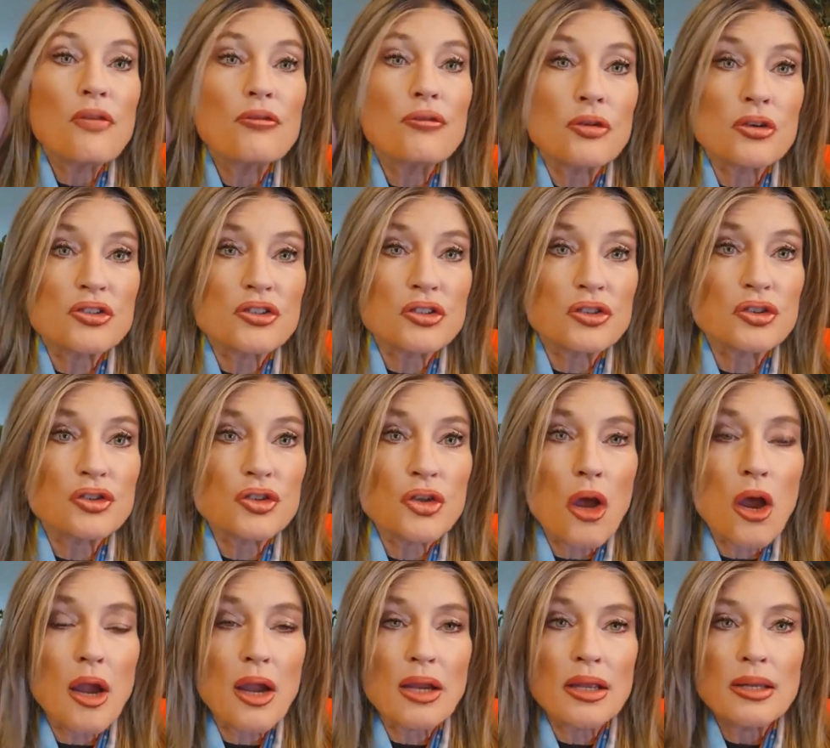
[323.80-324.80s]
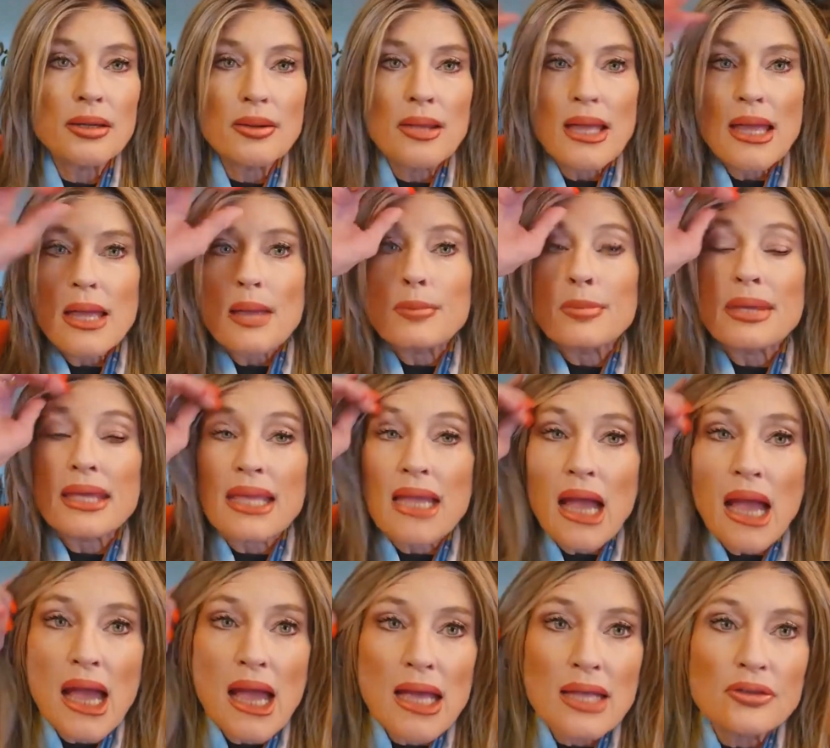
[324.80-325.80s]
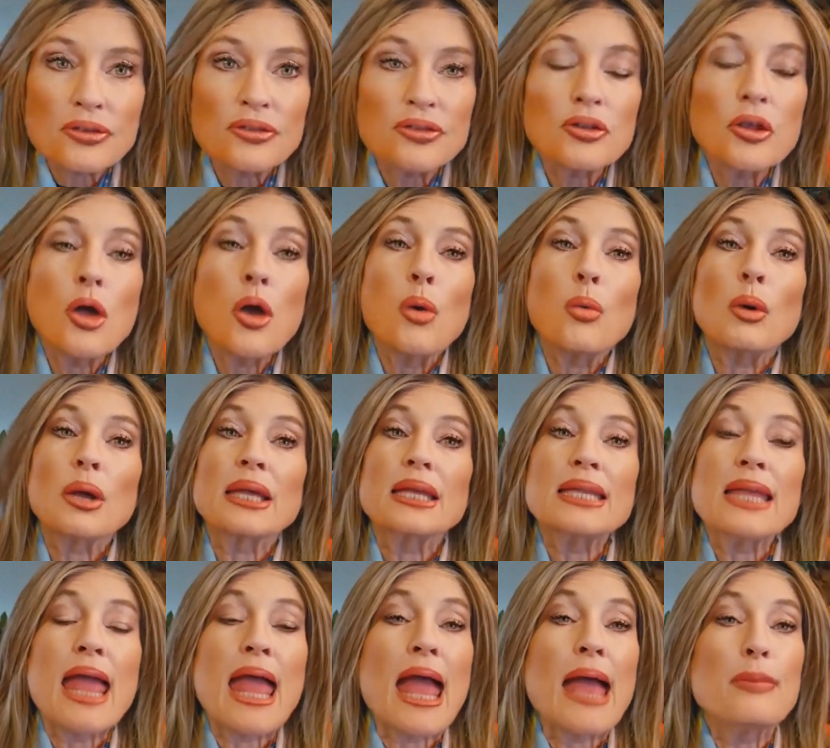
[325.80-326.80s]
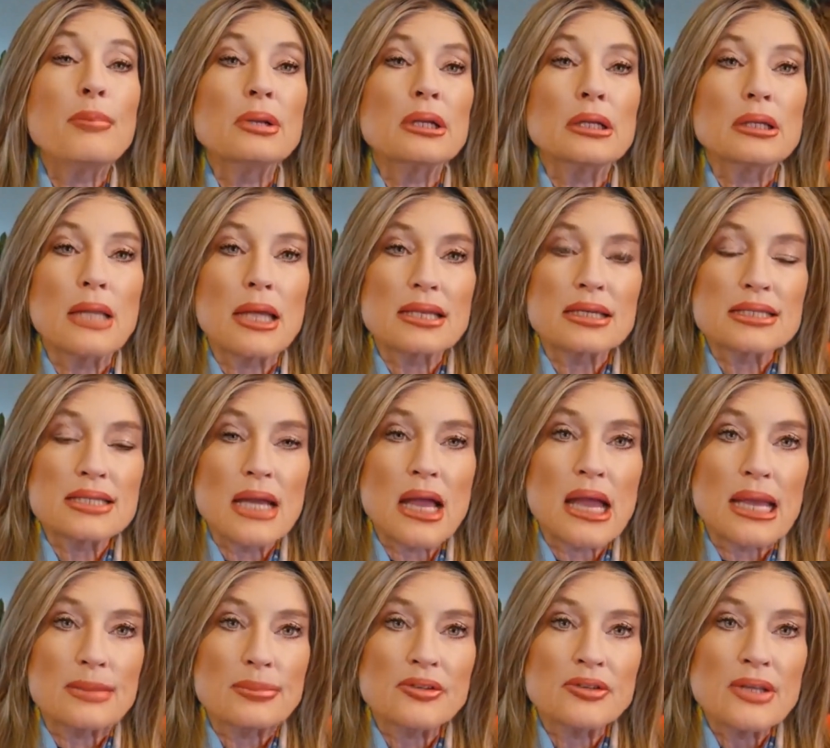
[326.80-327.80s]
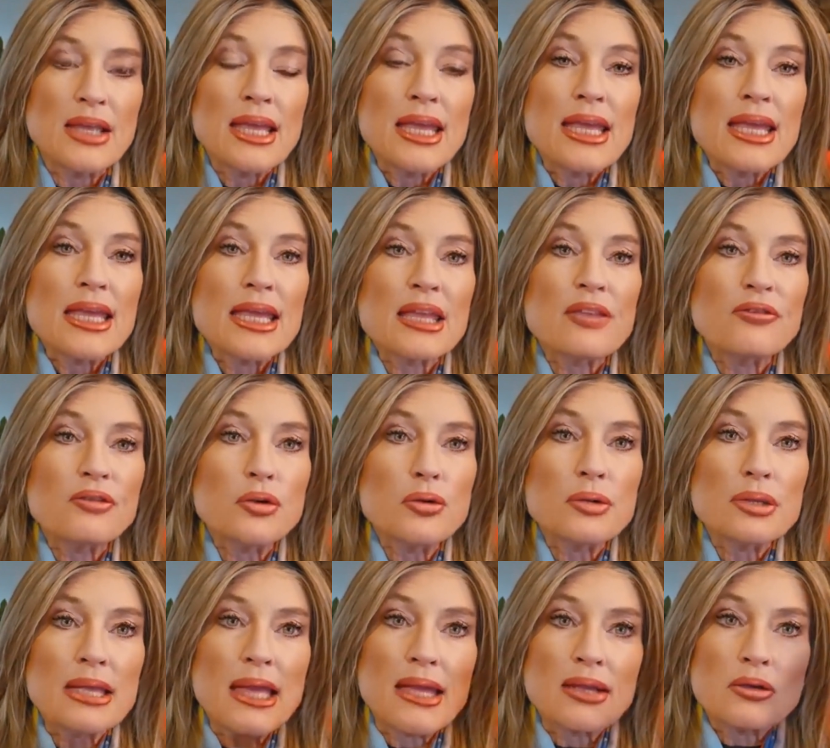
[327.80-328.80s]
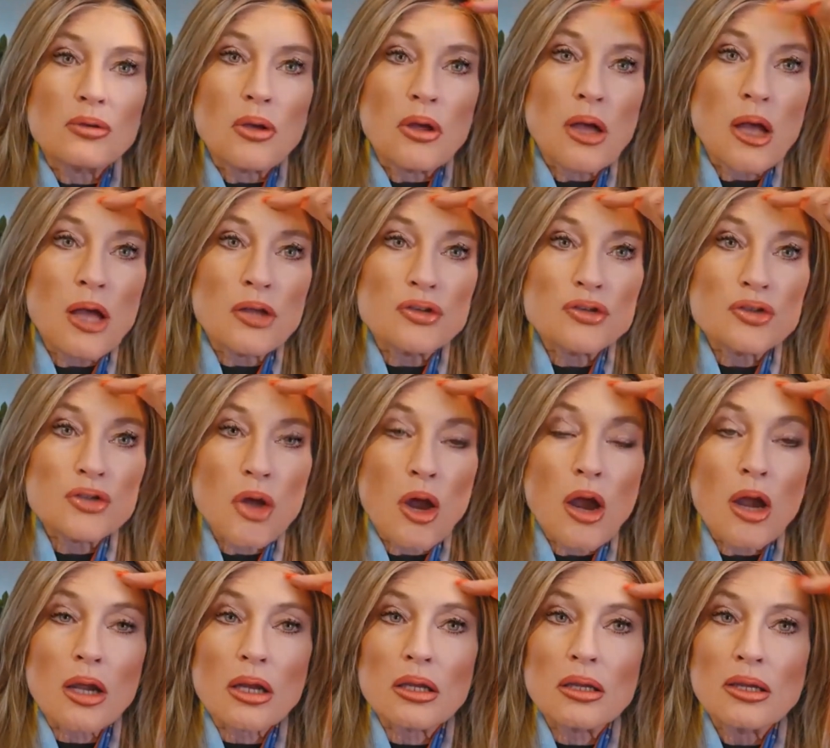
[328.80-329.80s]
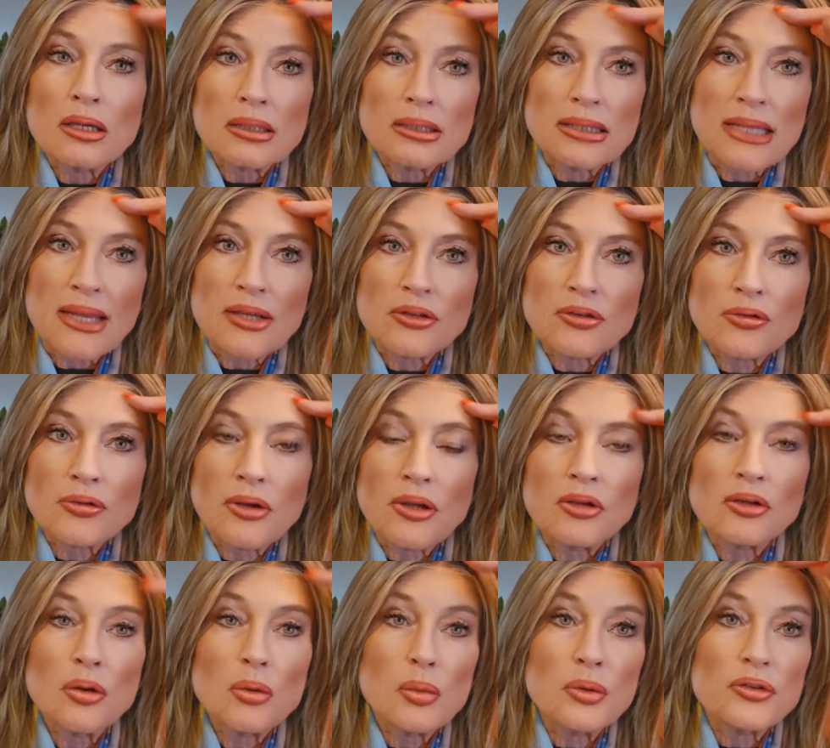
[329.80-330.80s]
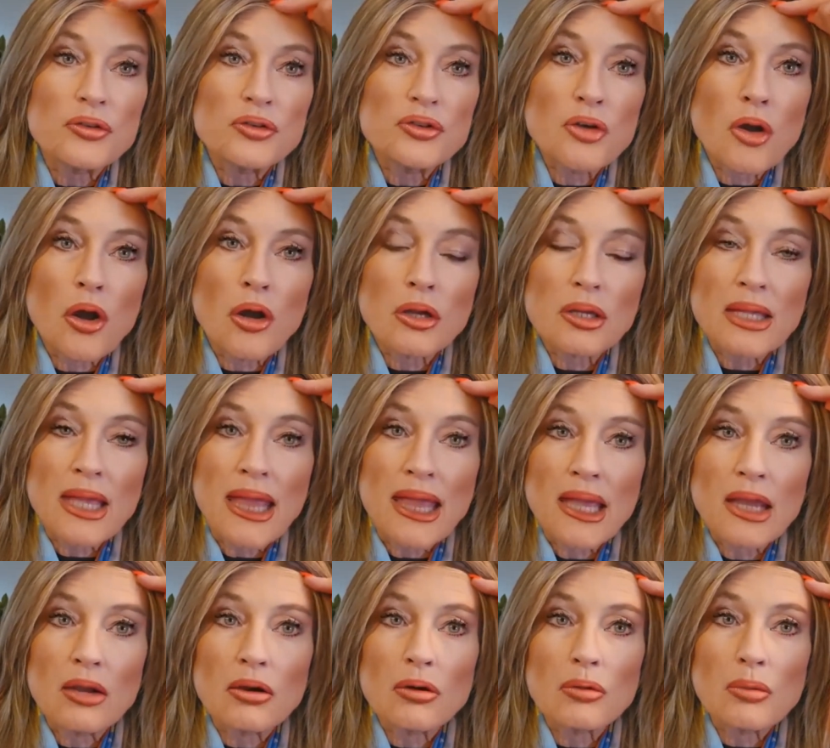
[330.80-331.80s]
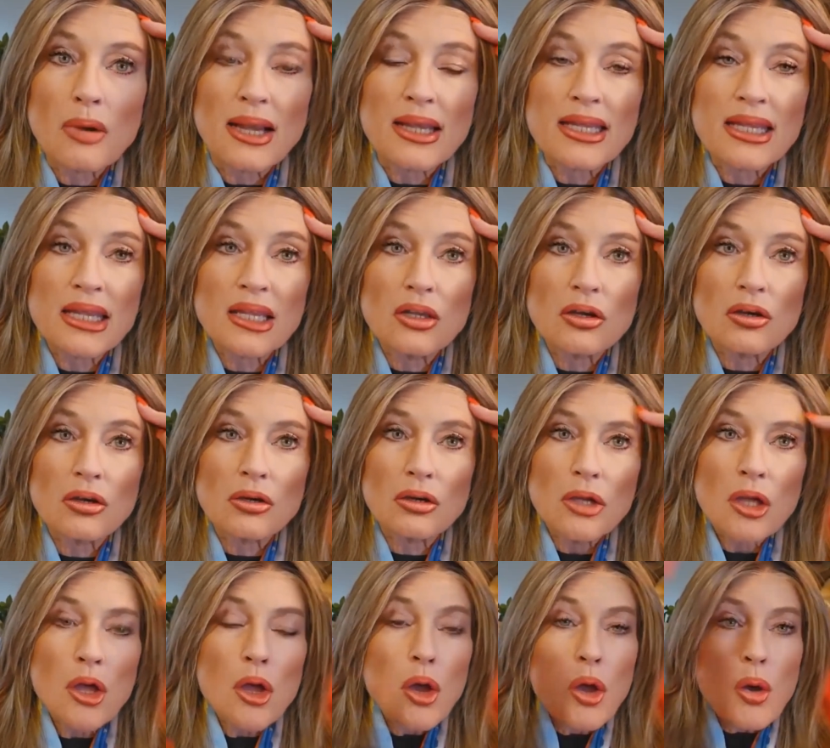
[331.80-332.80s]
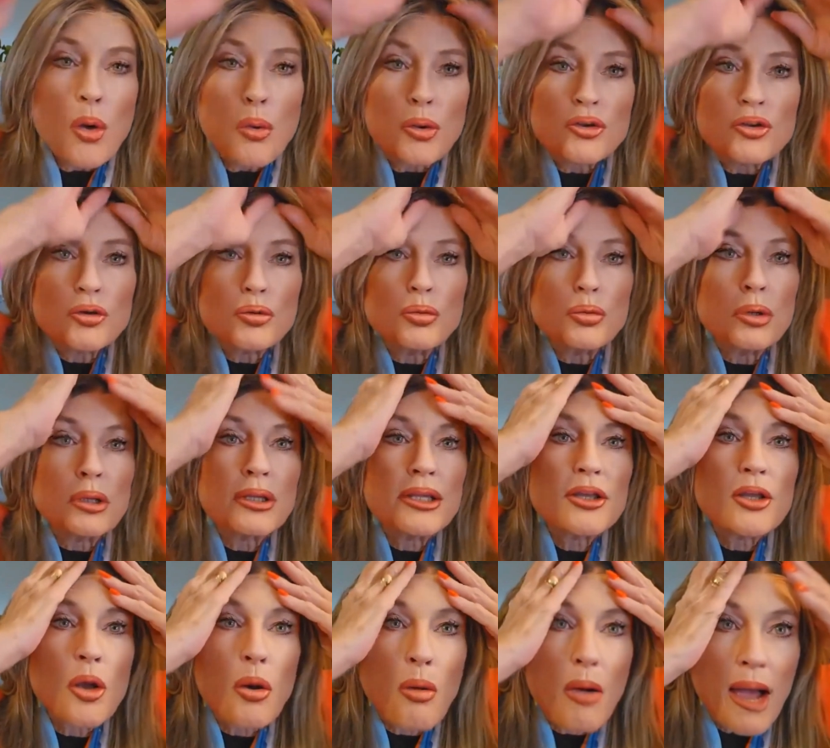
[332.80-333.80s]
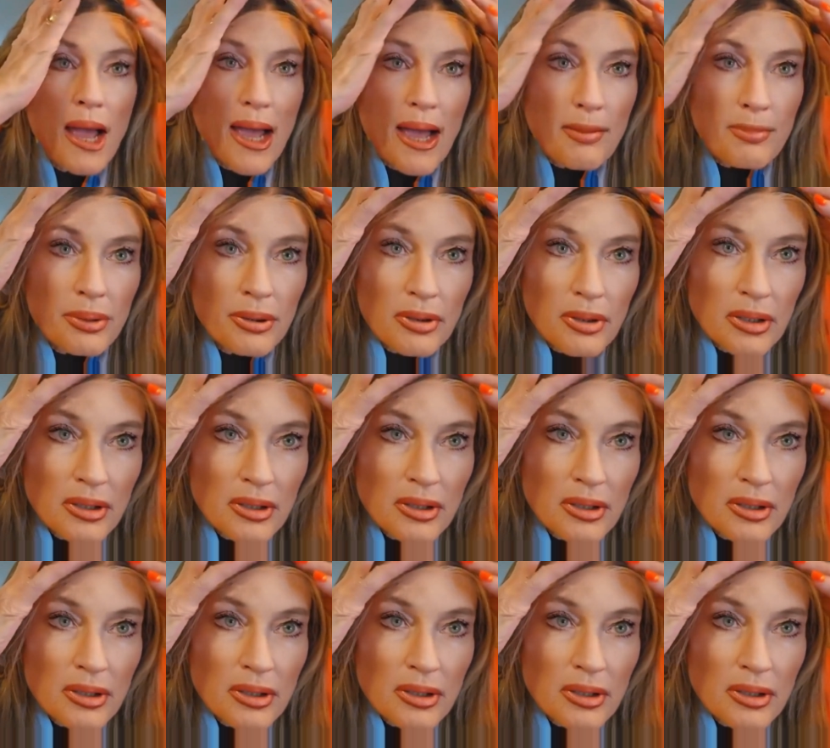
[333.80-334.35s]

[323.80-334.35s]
versus dark, because what can happen a lot of times, if you get a dark lace front with dark hair right here, when you really go up,